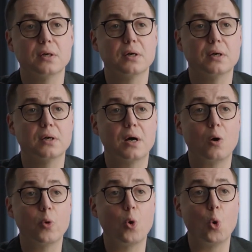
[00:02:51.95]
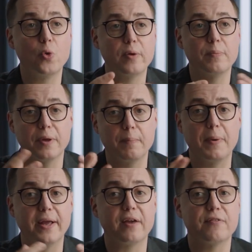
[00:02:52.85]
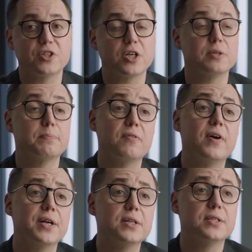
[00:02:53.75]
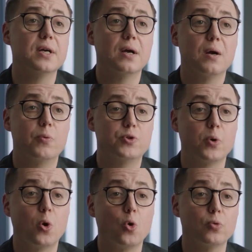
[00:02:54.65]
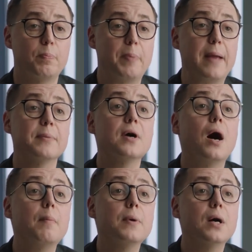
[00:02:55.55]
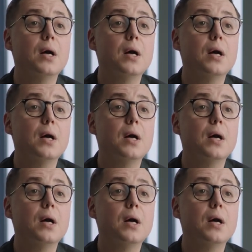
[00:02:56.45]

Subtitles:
how we call them, the banking infrastructure providers, which we call payment hub.